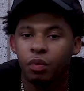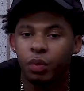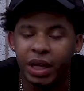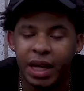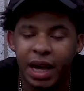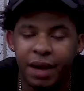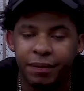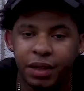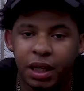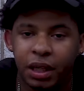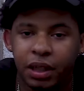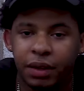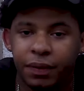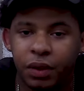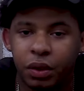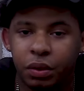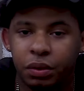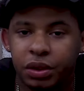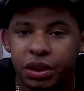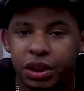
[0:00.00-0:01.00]
We have none of
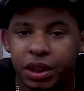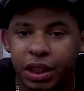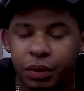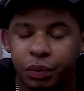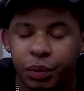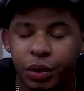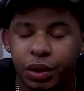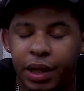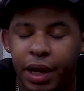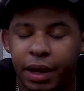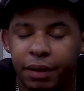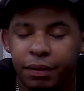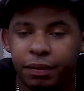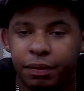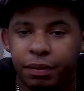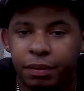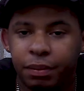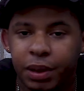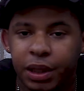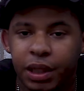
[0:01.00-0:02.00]
those in real life
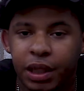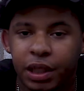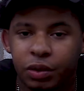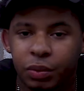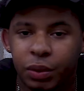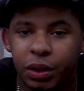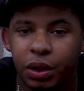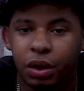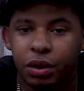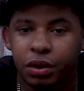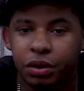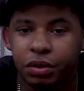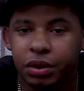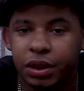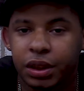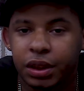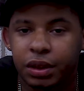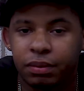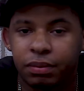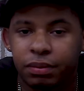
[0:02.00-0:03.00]
because we are
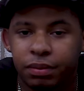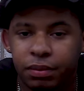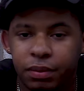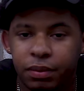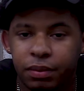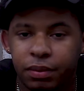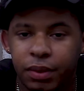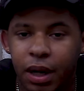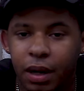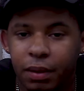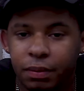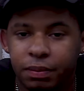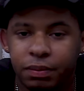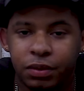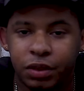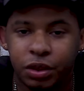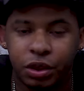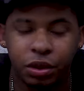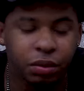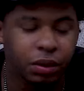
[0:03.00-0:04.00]
using a
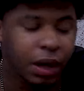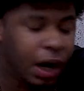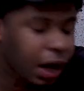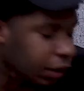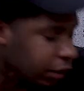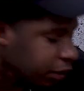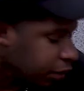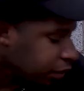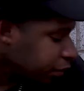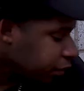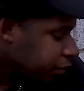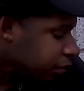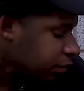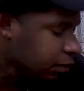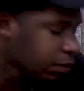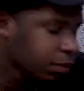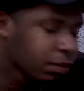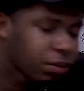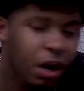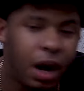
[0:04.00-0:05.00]
$2
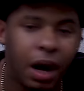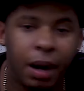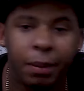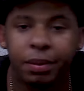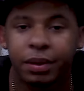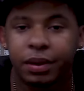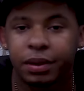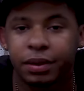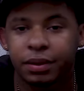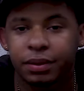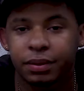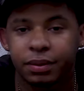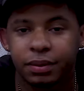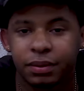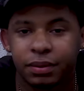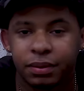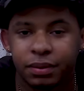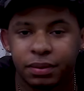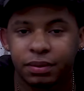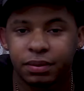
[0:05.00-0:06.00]
prop.
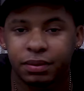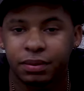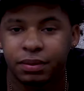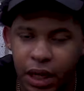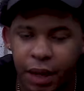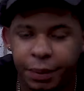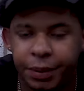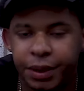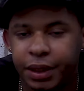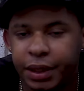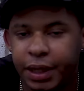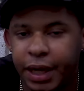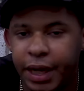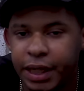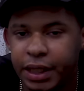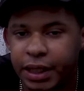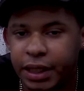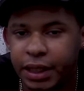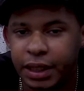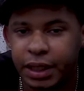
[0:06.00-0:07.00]
Now, when you're
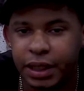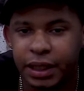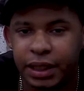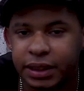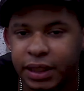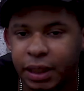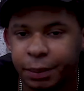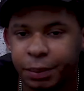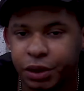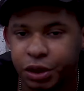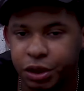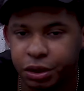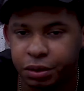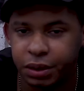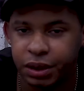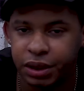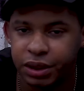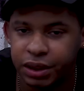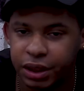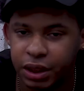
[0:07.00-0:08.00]
editing any type of
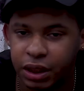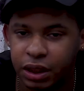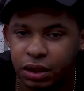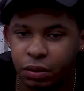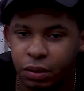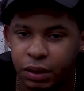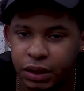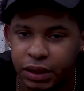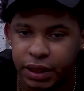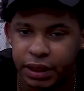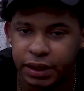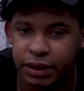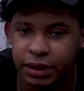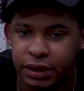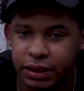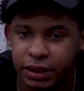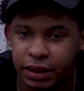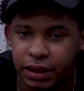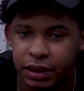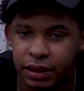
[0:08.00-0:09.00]
shooting scene or gun
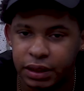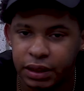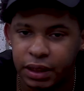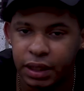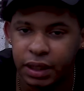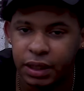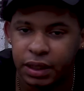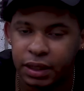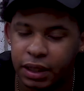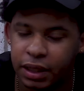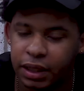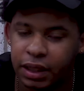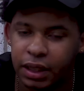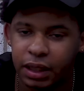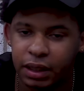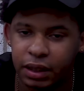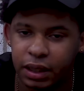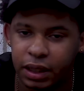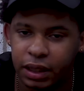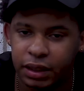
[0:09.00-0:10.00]
scene, the
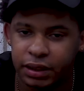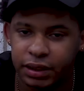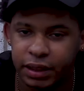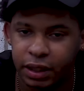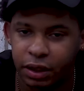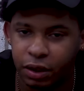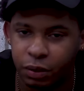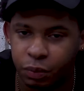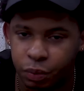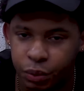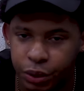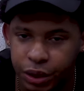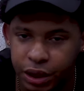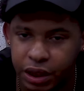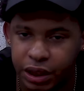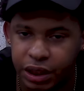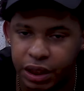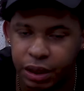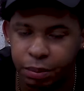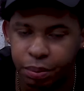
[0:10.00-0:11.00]
key things that are
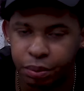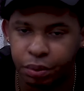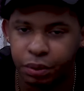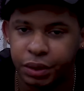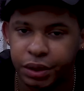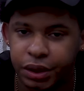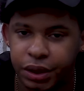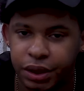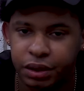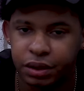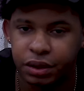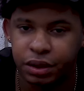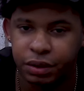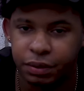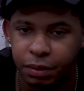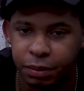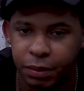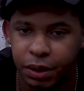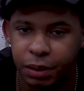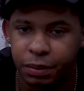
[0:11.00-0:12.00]
really important to
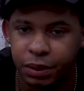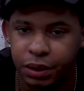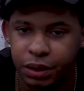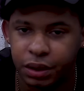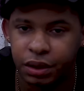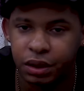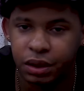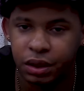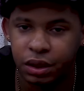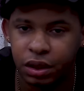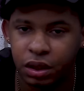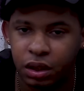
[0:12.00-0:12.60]
remember